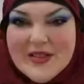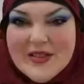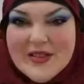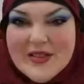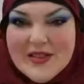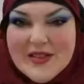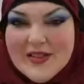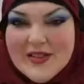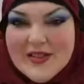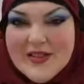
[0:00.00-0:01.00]
So I
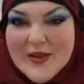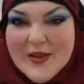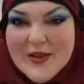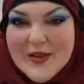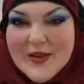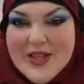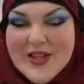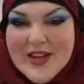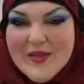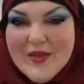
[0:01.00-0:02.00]
watched that and I was so
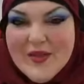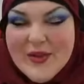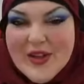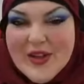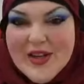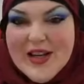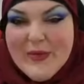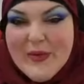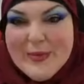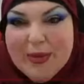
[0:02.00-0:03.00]
scared for you. I
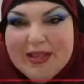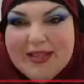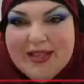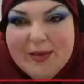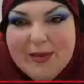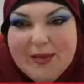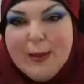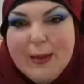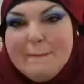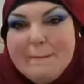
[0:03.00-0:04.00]
wanted my CPAP.
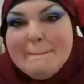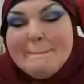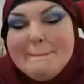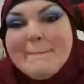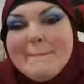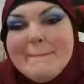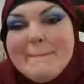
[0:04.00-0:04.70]
No, you didn't.